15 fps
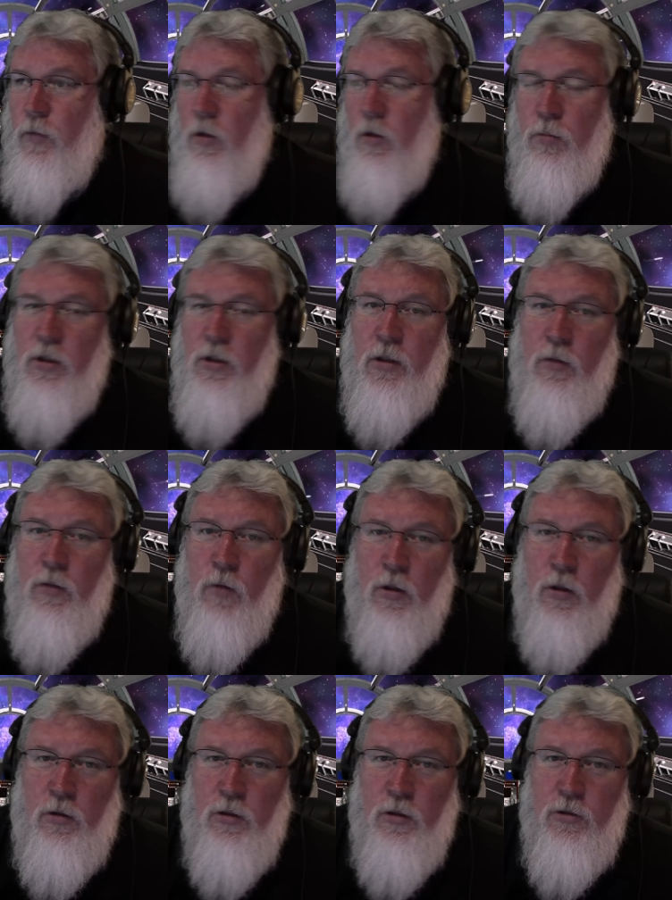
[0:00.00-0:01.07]
Completely
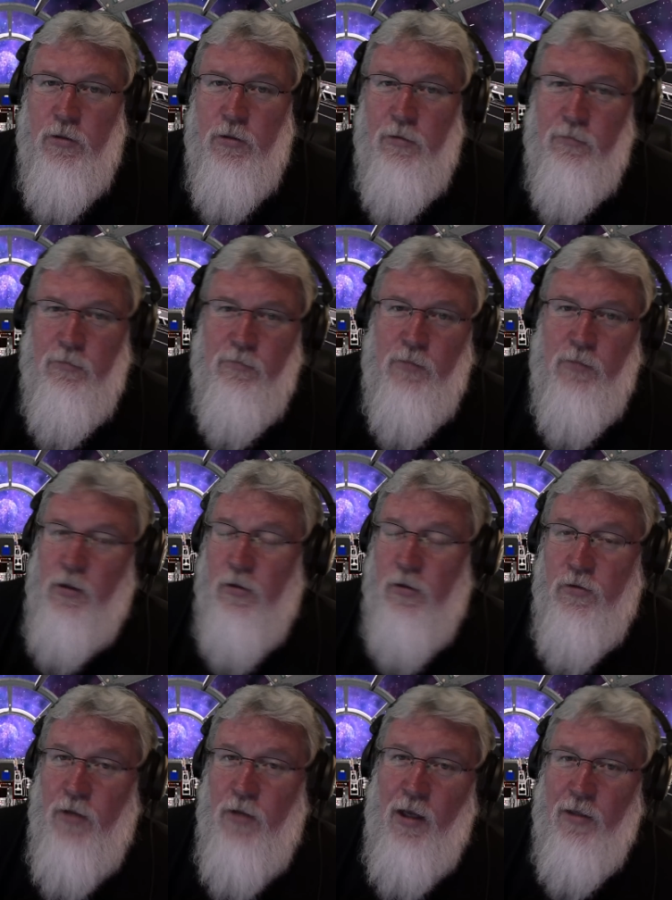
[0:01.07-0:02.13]
worthless
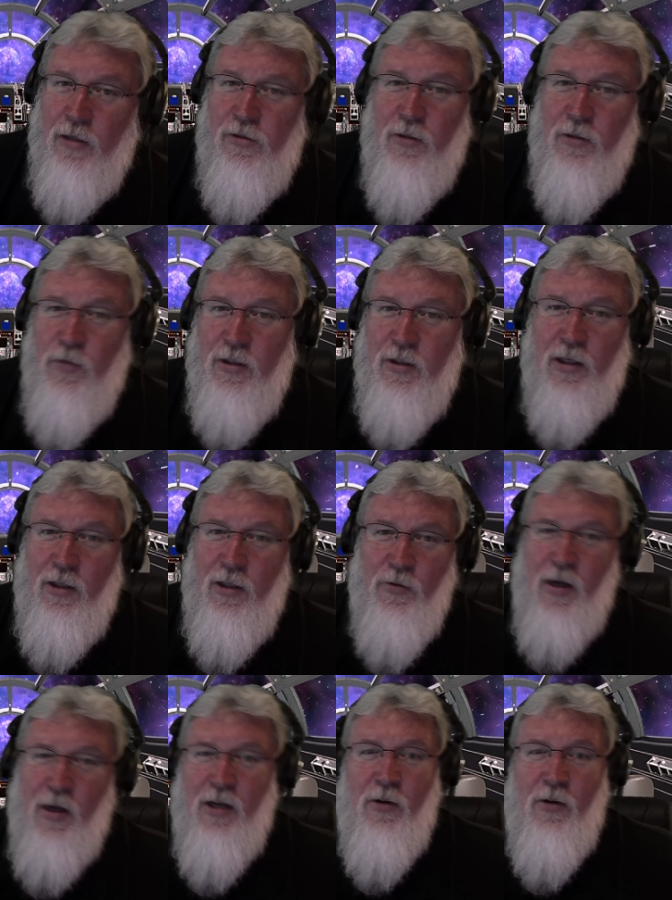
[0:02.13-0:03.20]
because honestly, what the hell
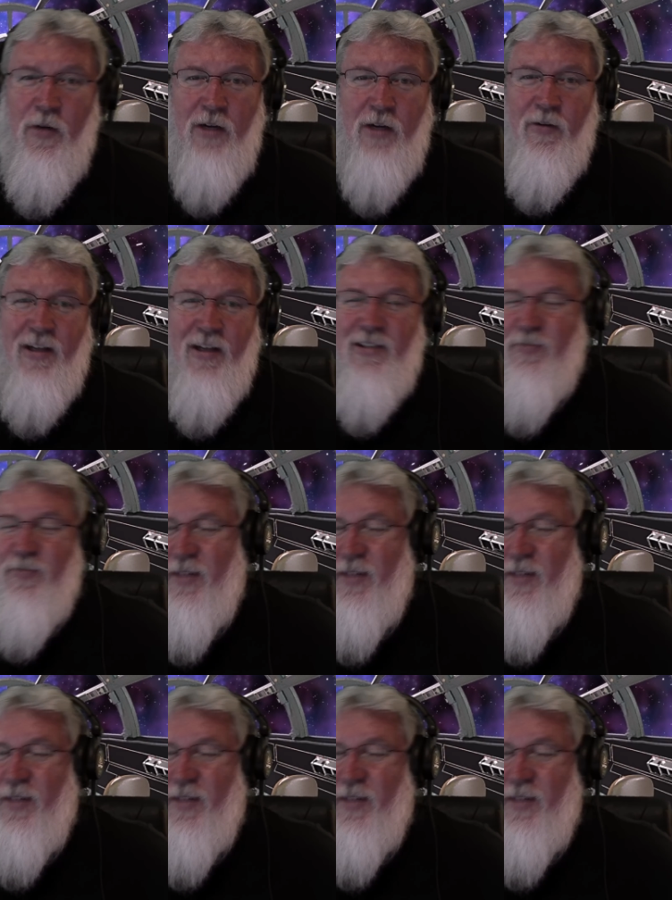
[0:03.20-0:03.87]
do I know, anyways?